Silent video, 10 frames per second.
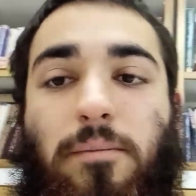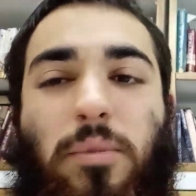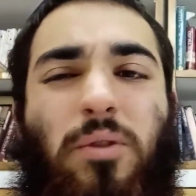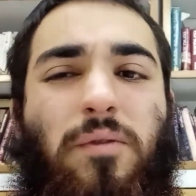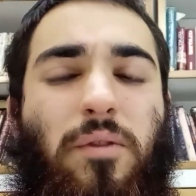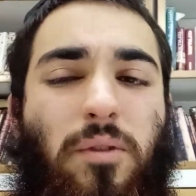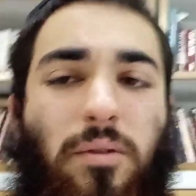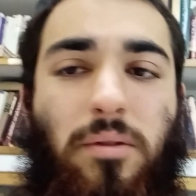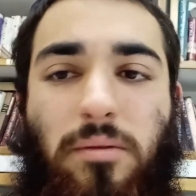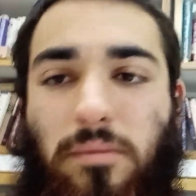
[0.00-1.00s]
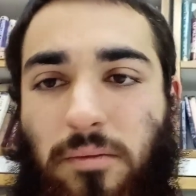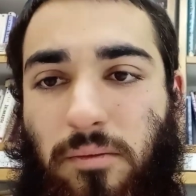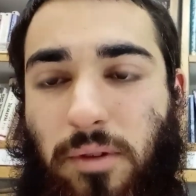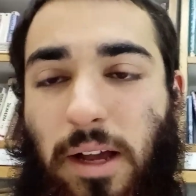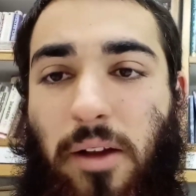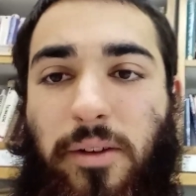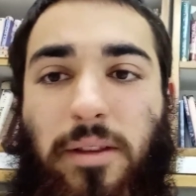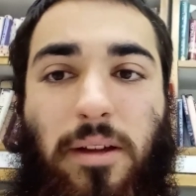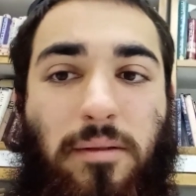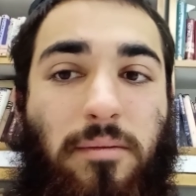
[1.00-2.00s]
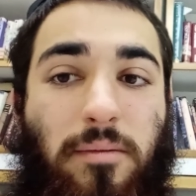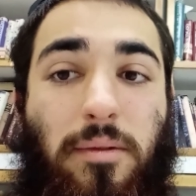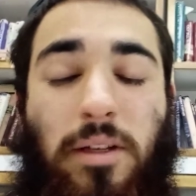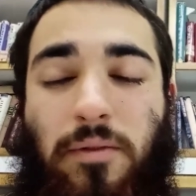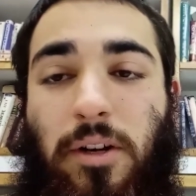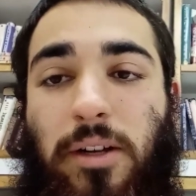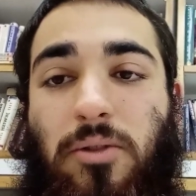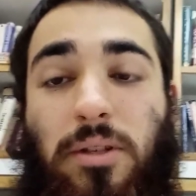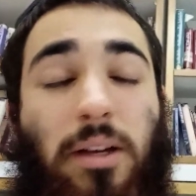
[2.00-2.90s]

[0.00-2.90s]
beautiful reality that is very interesting.